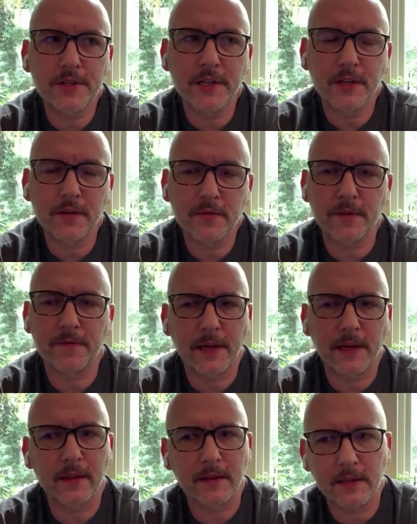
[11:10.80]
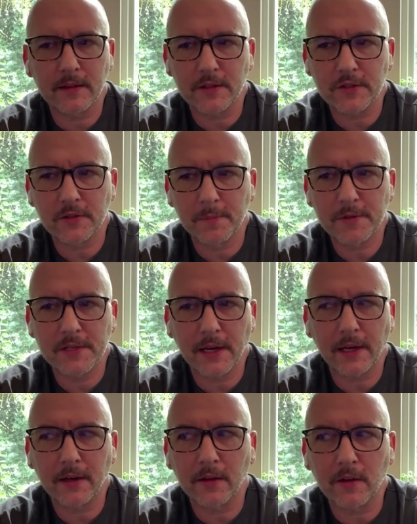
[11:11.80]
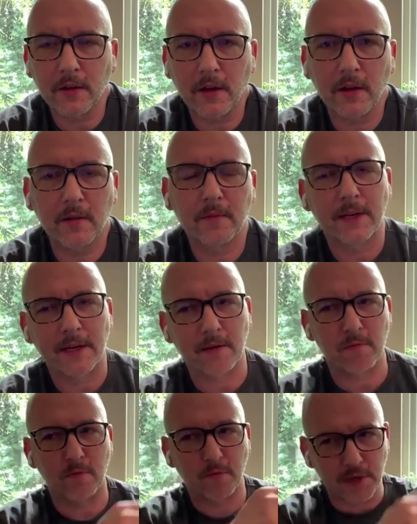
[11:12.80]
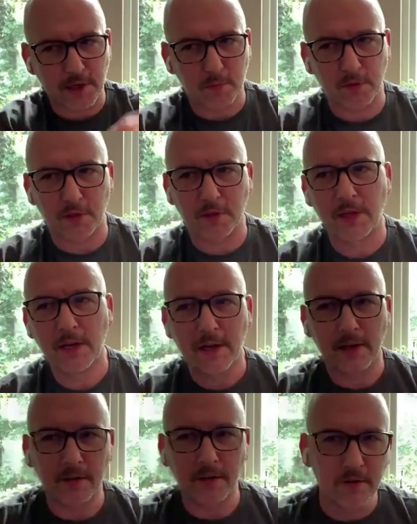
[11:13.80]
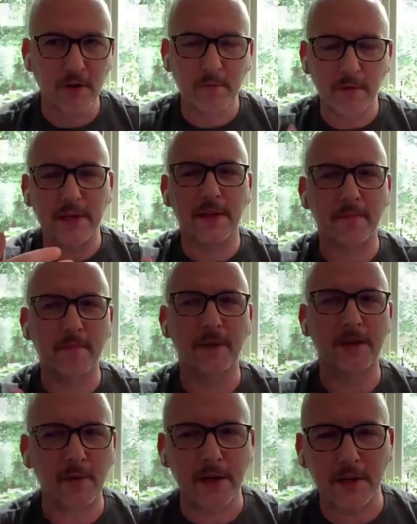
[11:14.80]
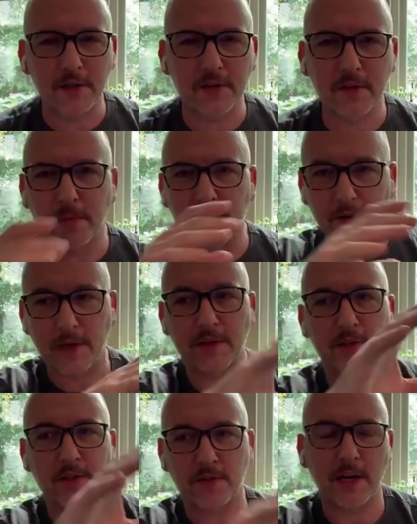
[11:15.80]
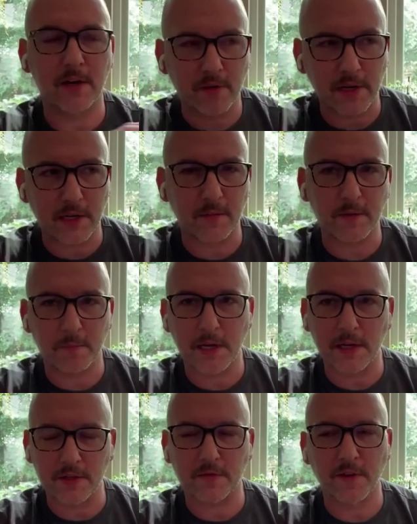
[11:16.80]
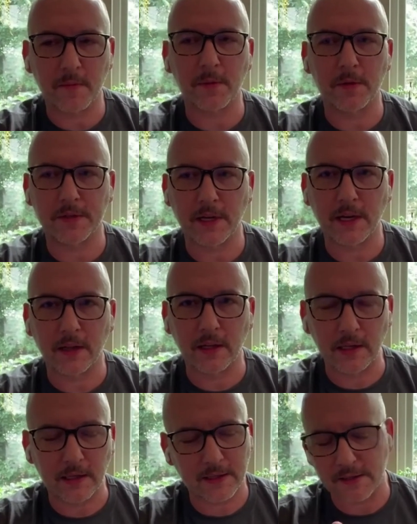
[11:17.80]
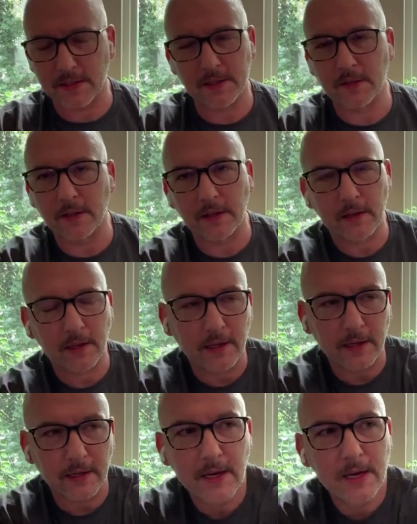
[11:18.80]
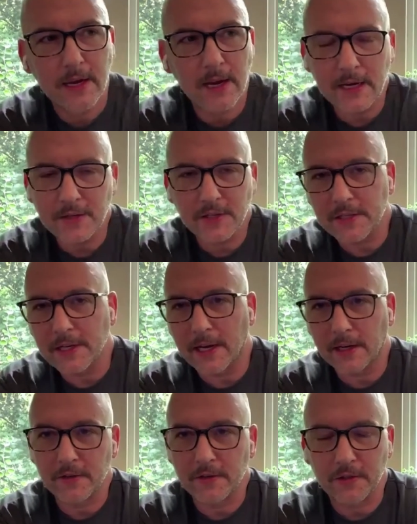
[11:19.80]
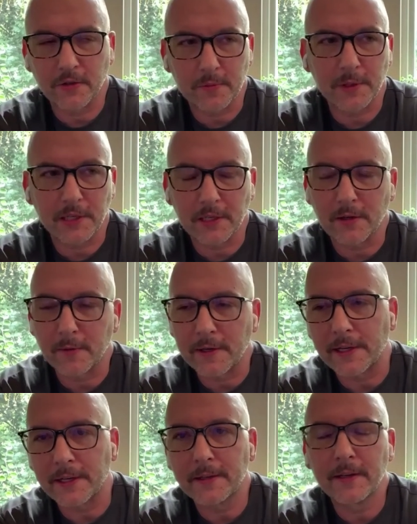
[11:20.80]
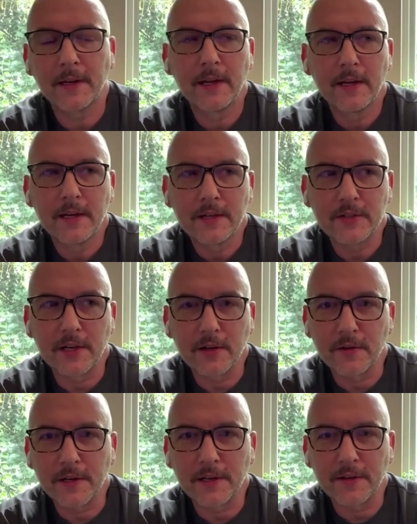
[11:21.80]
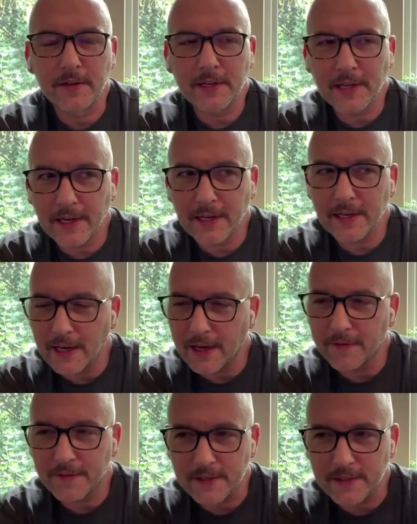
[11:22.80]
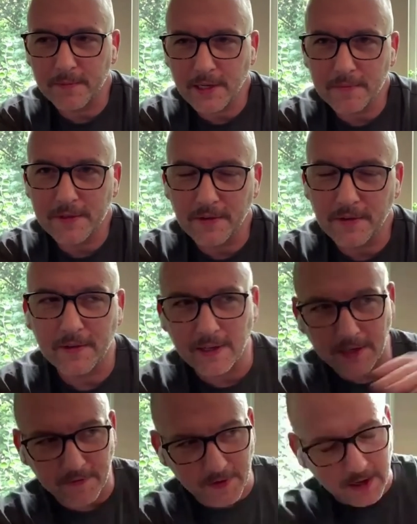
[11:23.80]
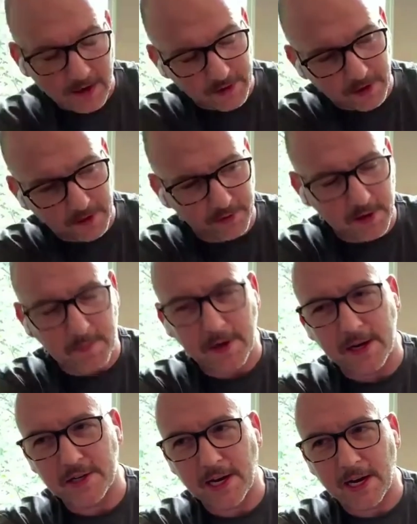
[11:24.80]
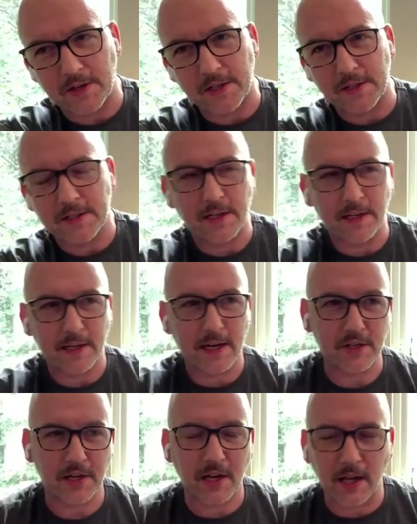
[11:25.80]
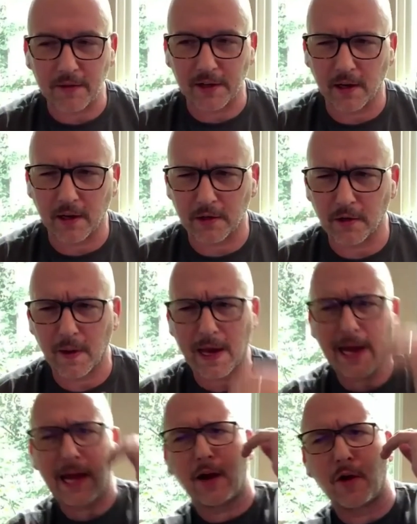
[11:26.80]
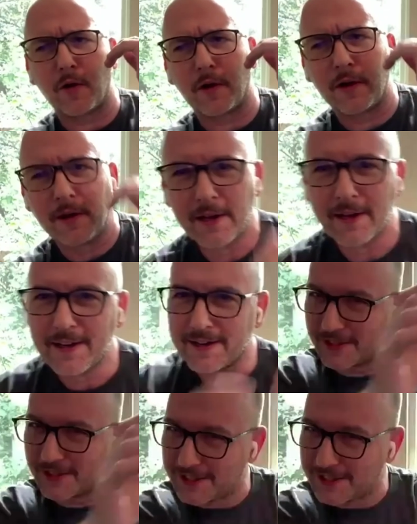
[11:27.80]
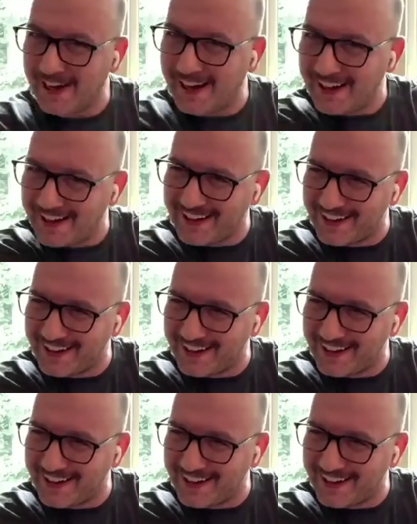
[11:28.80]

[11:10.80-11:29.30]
get over the fact that like the script's not going to look like readable. Normally when you're writing a screenplay, you actually try to break up the page a fair amount with dialogue because it's the only thing like agents and actors are ultimately going to read. So, you kind of have to sometimes throw it like if I have like a 3-page action scene, occasionally I'll have a character go, "Ow," just so that,